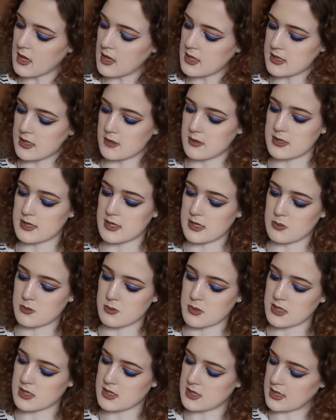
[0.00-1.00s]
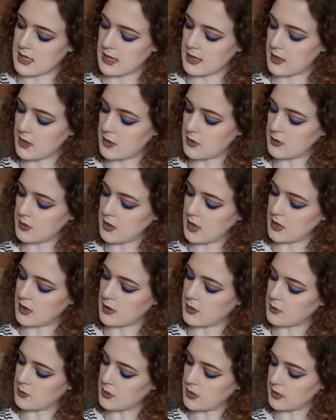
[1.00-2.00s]
So it's this mustard yellow
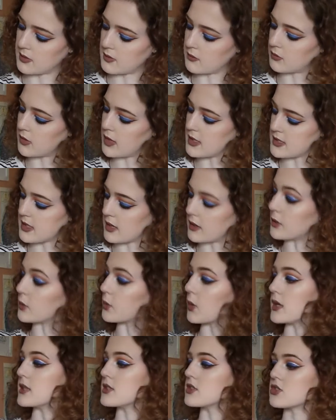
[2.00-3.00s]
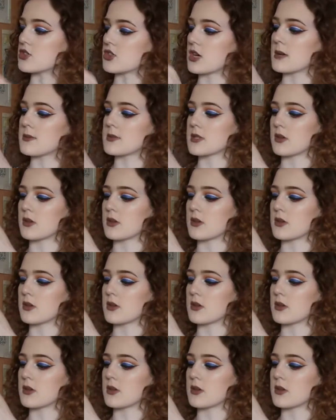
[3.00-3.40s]
colour with red and white stripes